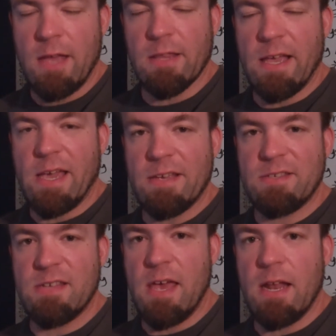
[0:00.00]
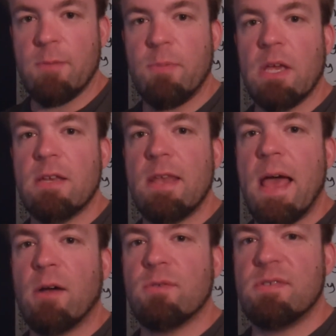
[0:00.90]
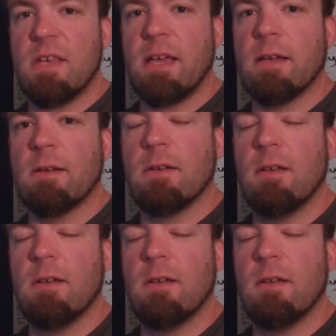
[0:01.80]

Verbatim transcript: and like I said, I'd be announcing